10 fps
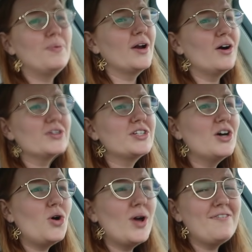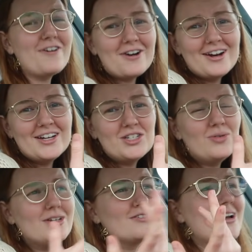But also, if you're not
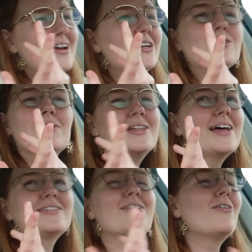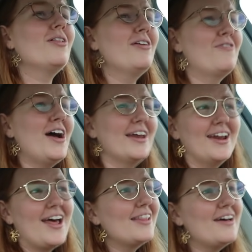into it, you're not into it, and that's totally fine,
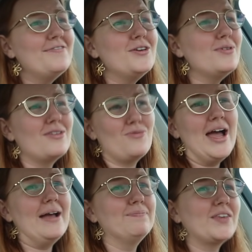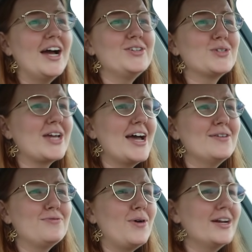and I love you either way. I just kind
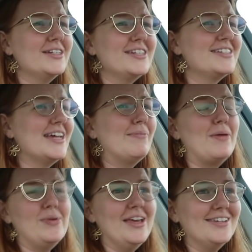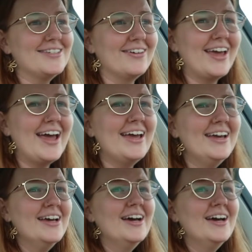of wanted to say my piece, okay?